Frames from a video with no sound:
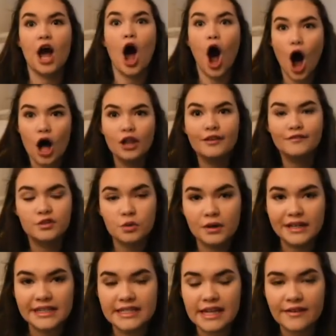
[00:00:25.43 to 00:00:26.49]
all of
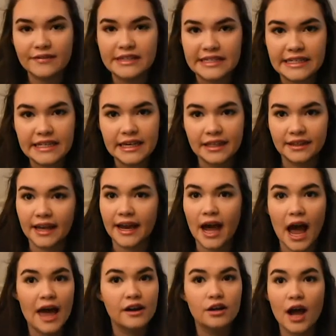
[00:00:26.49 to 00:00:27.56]
2017. Like
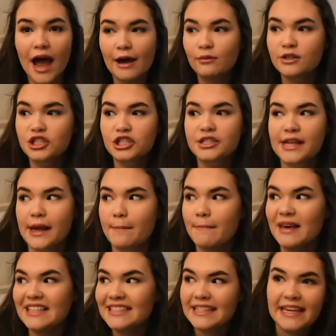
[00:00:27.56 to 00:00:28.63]
I was just like
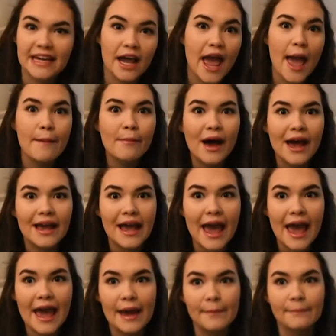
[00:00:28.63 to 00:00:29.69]
missing,
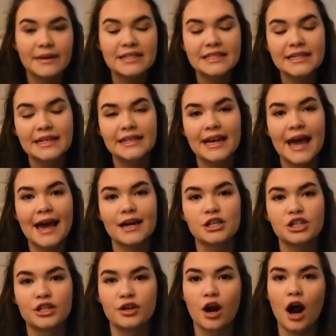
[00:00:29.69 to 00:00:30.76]
MIA, missing in
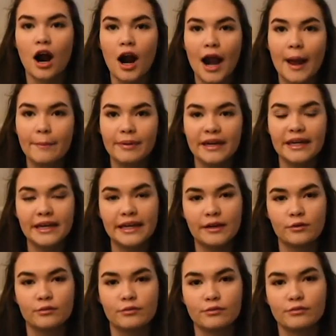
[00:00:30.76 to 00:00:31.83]
action,
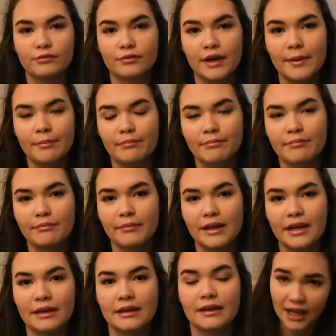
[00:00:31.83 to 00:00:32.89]
RIP, rip
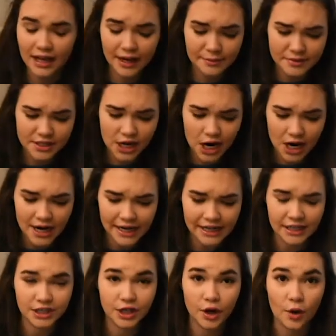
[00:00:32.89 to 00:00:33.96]
me. And I'm sorry,
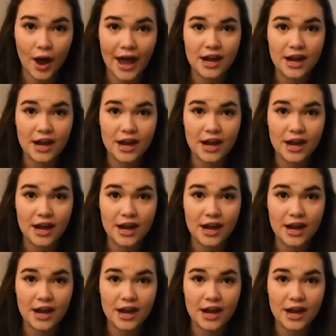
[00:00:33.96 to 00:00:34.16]
you know,